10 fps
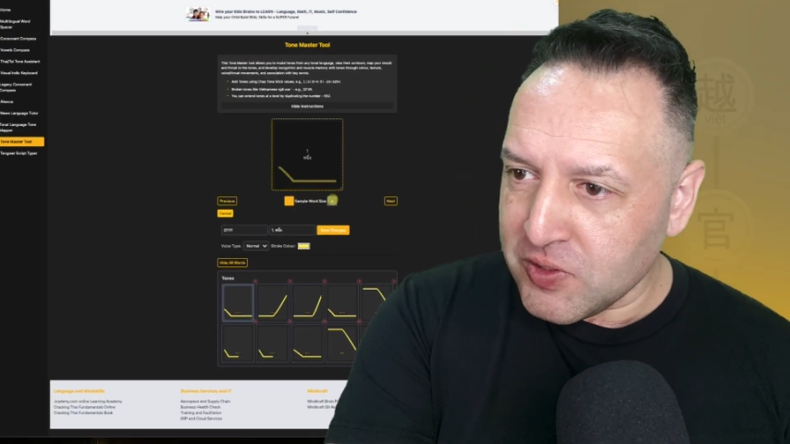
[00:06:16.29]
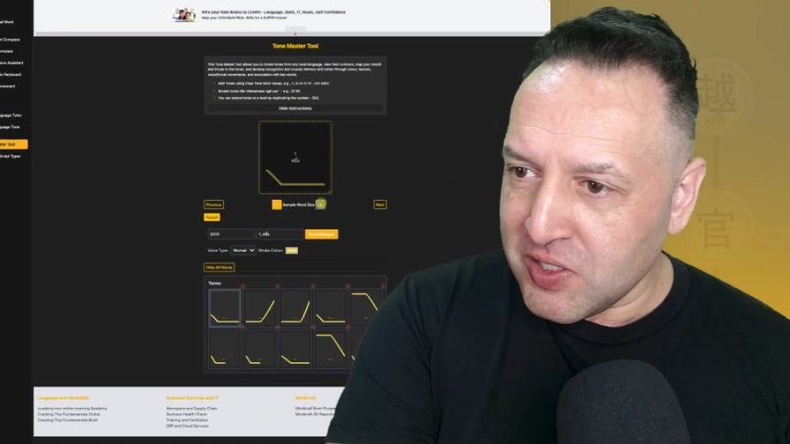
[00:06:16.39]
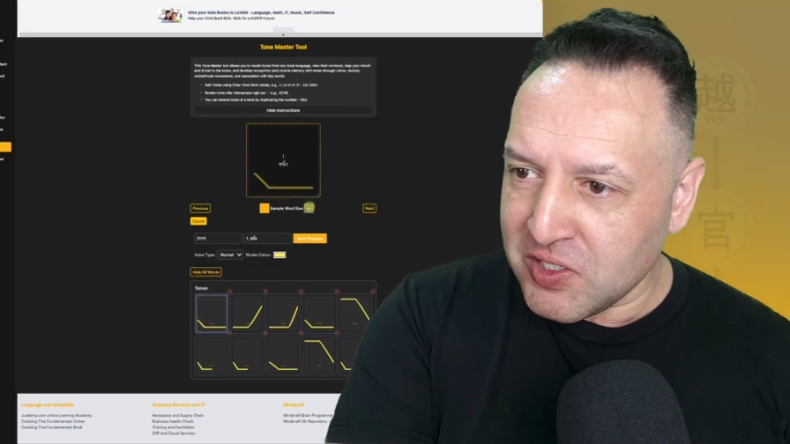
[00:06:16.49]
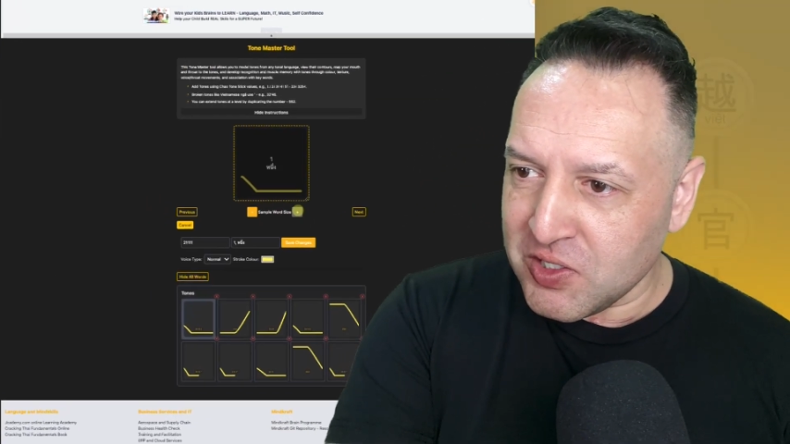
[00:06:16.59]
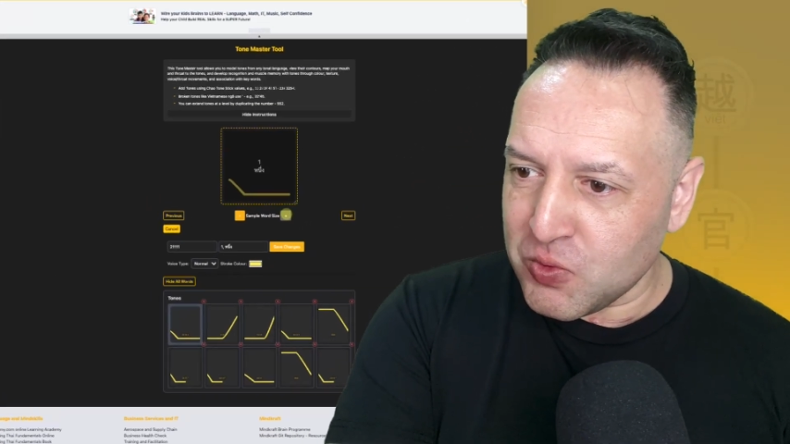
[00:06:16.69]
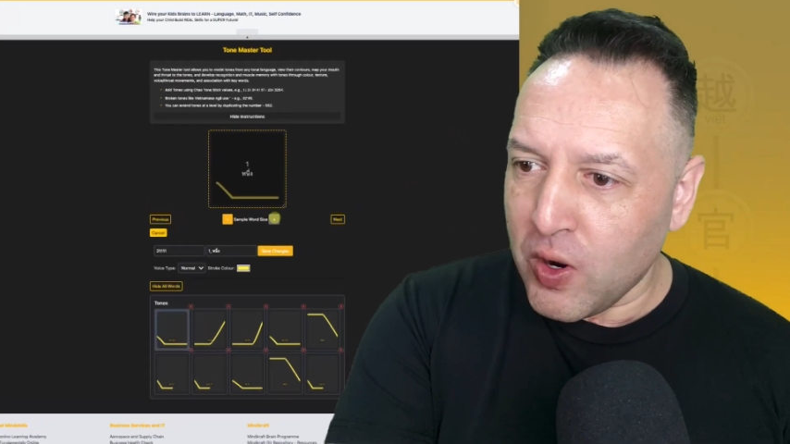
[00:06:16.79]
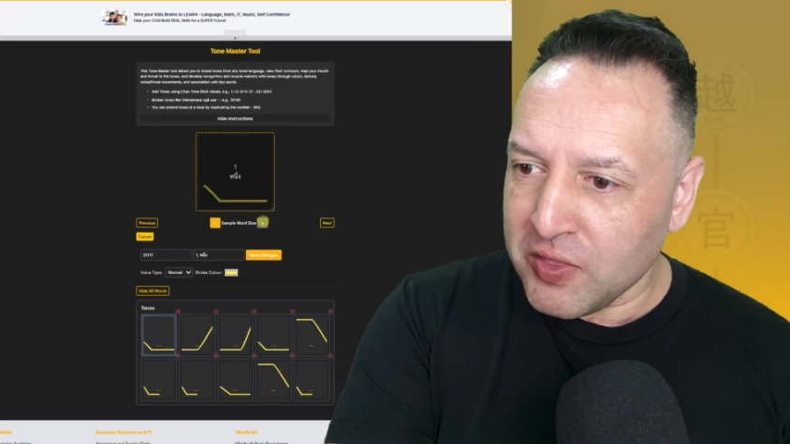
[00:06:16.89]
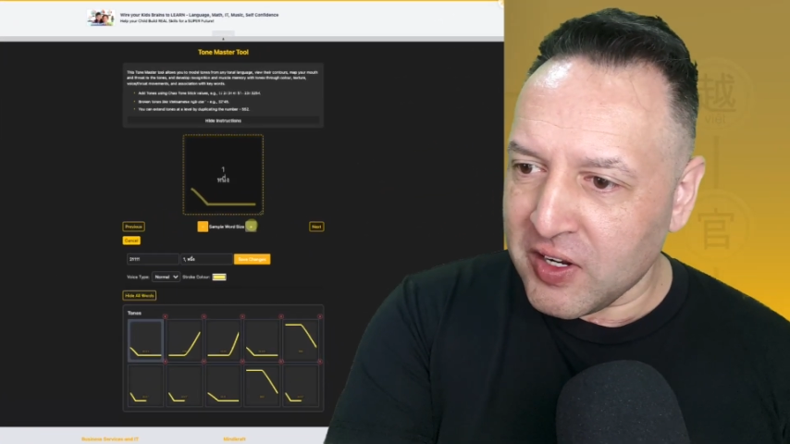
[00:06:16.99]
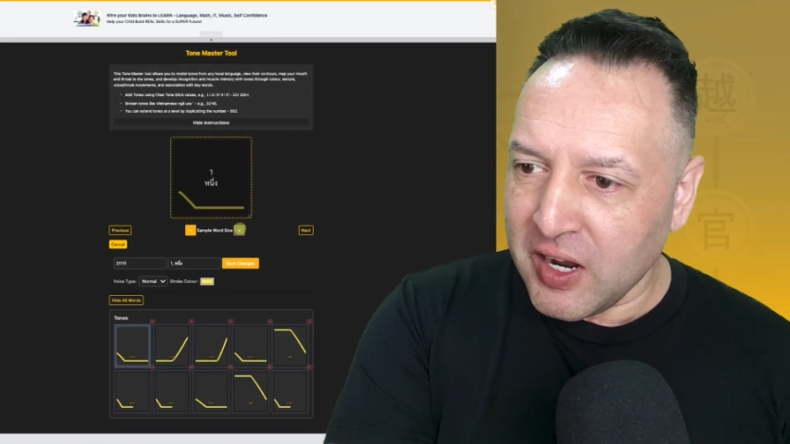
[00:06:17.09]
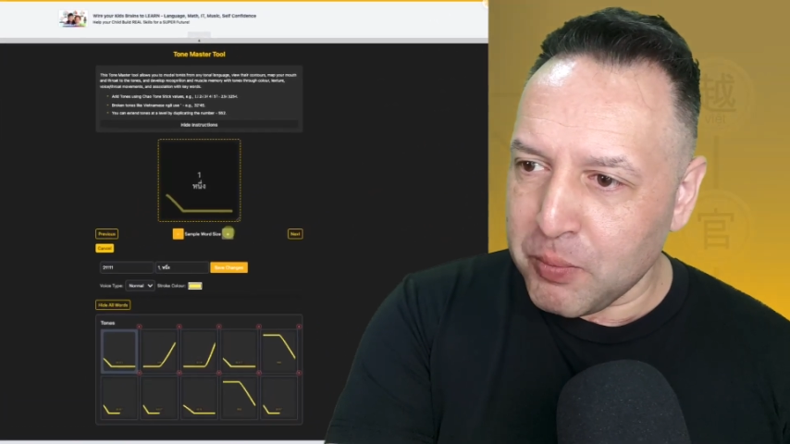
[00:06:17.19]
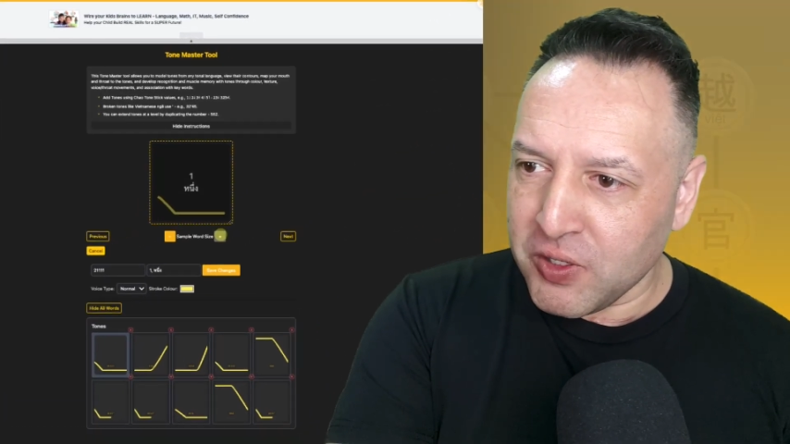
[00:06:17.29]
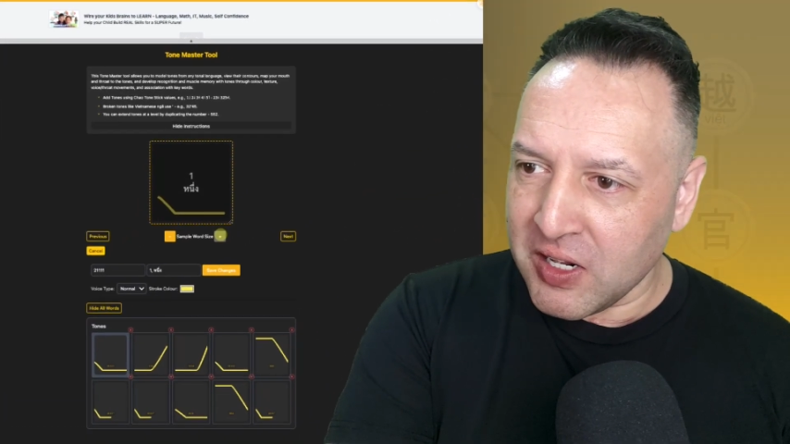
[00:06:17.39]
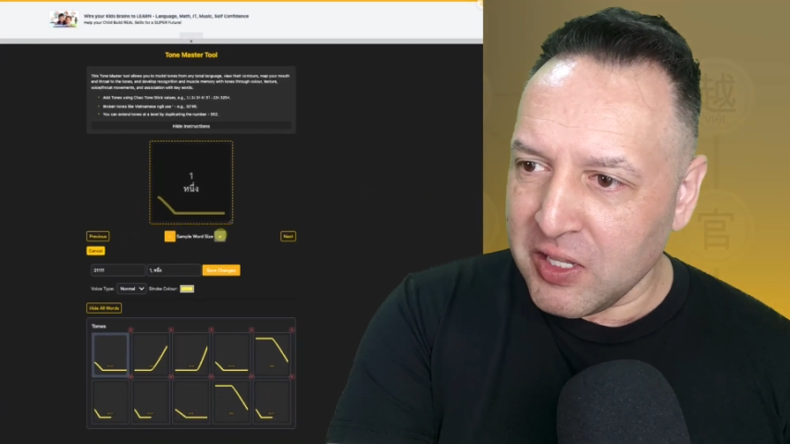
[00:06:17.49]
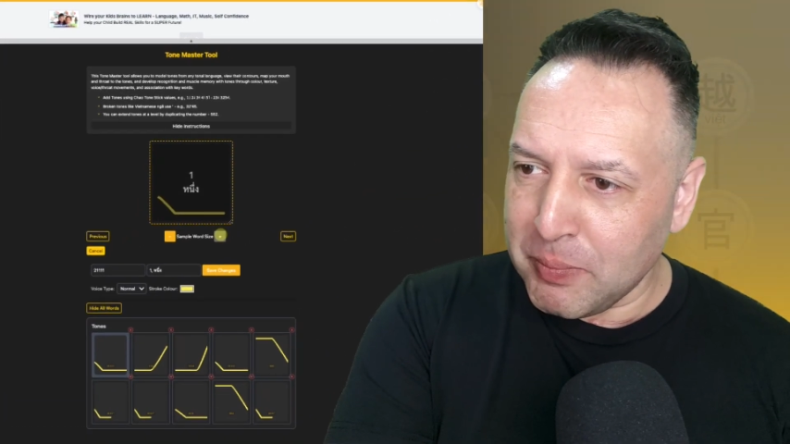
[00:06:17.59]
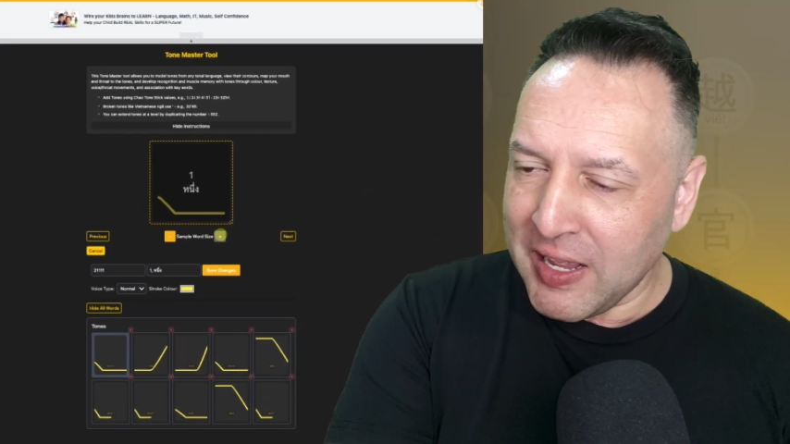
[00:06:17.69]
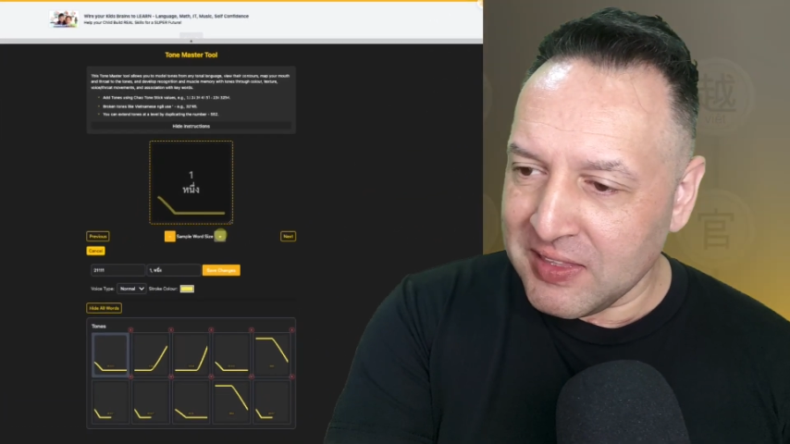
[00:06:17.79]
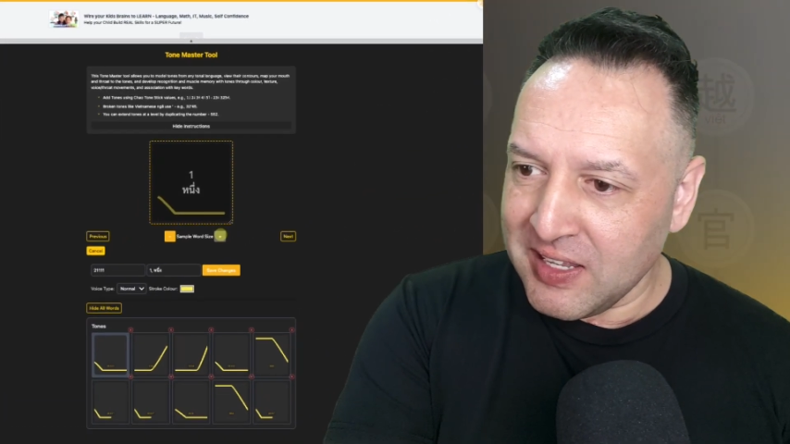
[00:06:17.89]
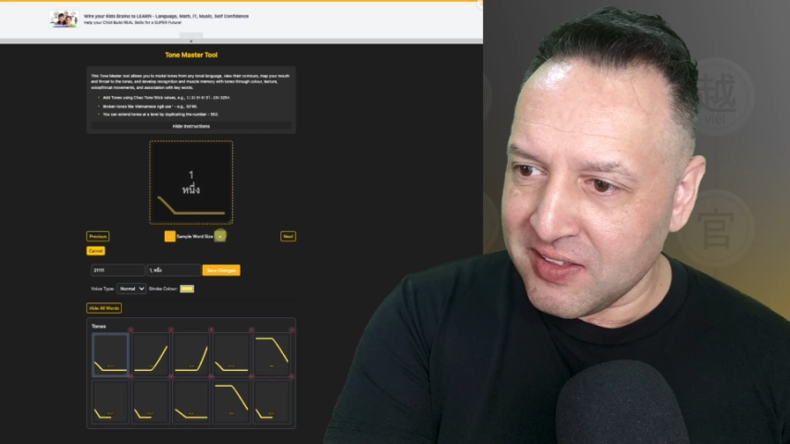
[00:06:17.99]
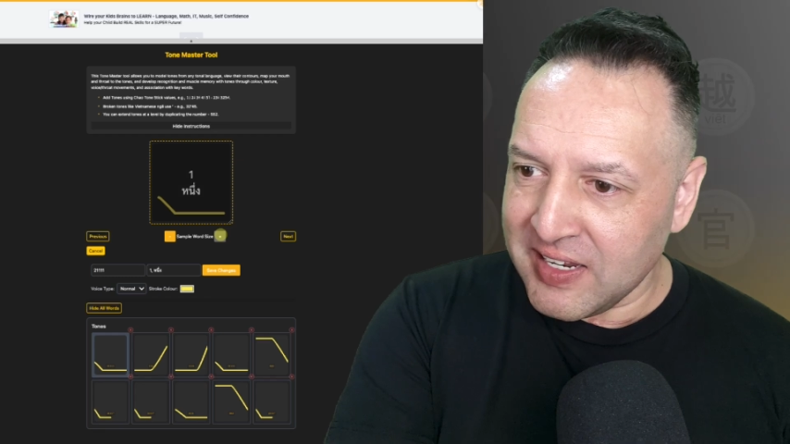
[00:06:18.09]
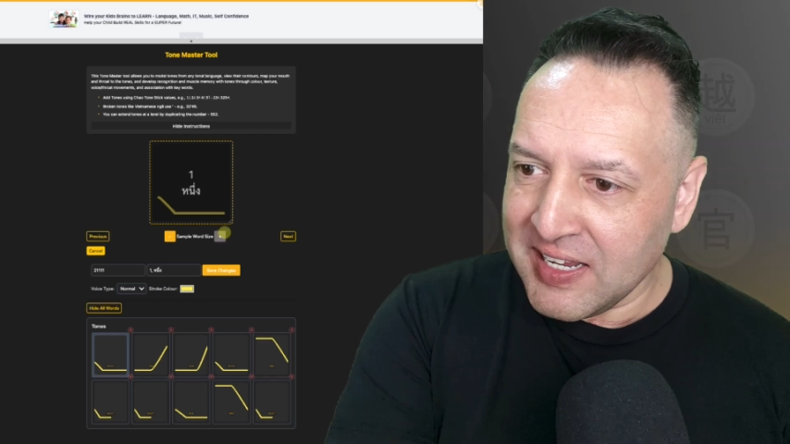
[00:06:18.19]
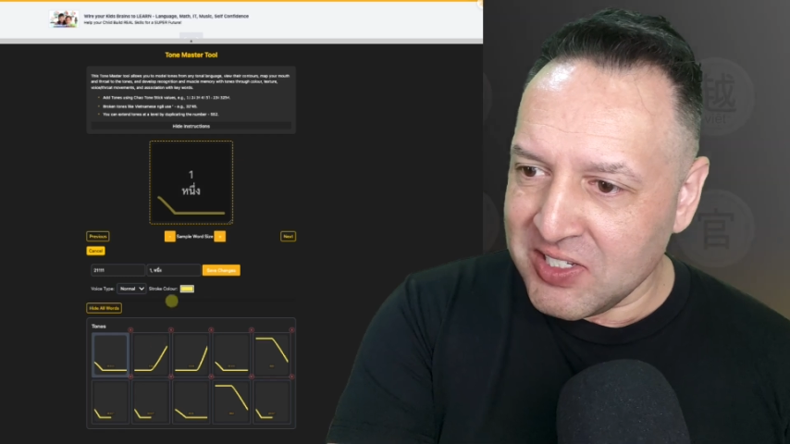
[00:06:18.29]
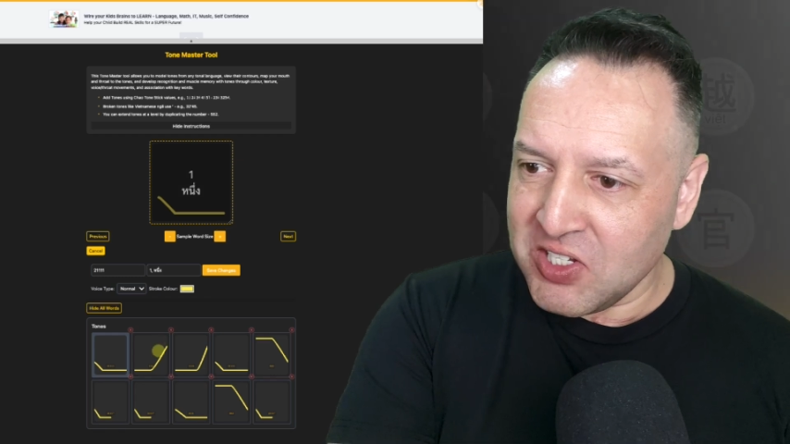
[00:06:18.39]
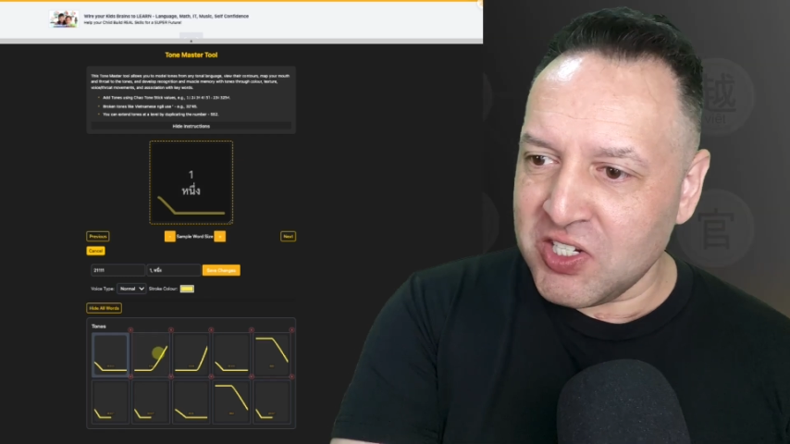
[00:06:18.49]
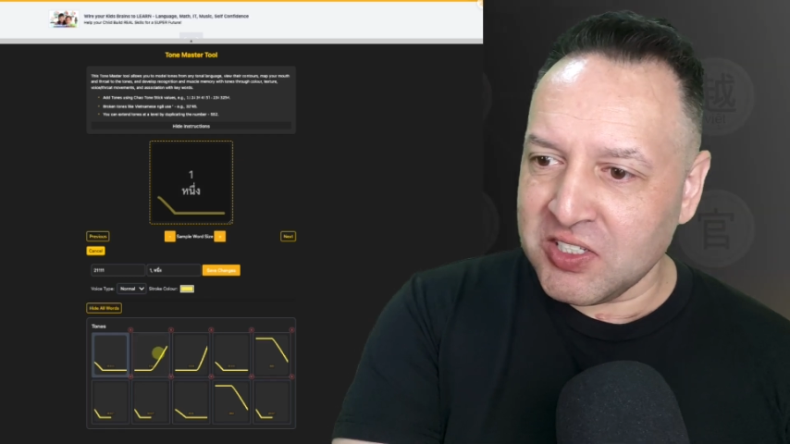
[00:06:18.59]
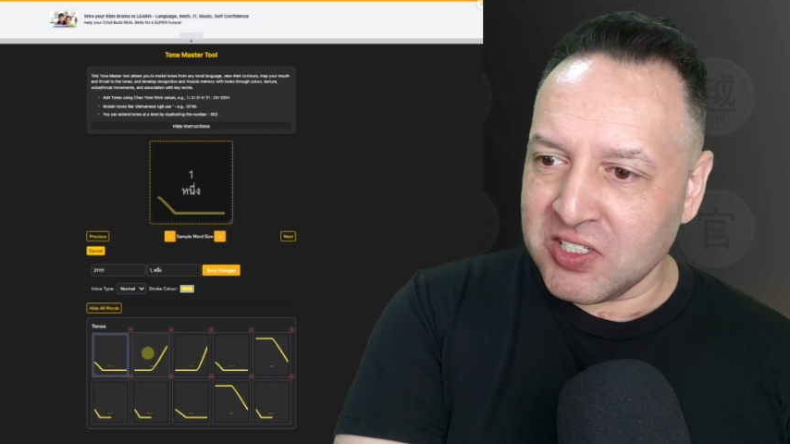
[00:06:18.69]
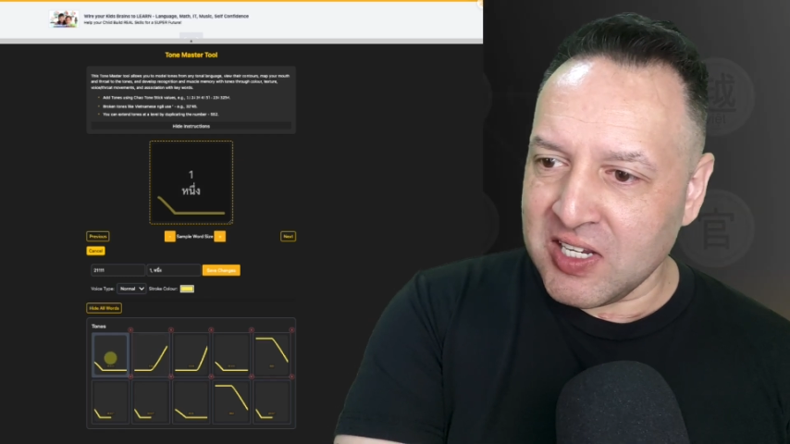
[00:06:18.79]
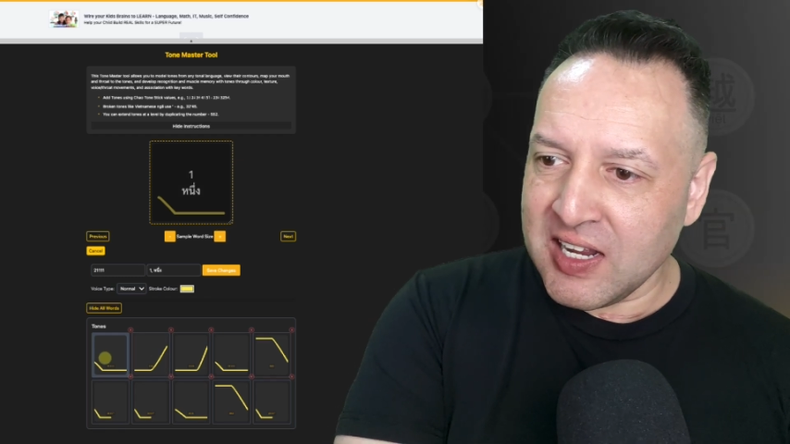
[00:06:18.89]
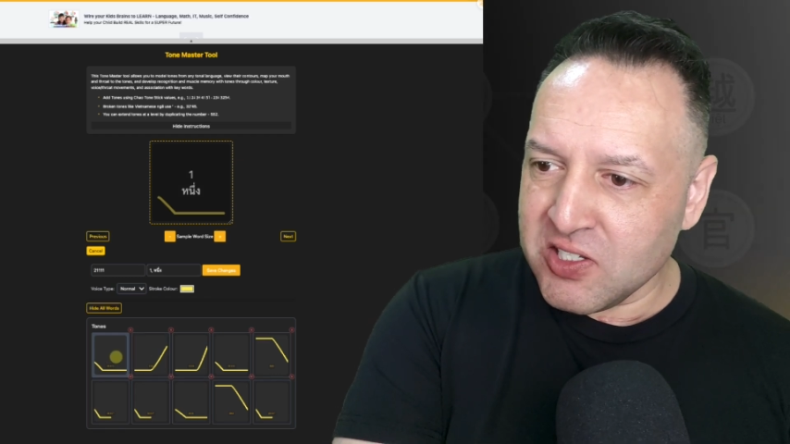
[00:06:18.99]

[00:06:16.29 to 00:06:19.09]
This is one that I put a clip out the other day teaching to Thai.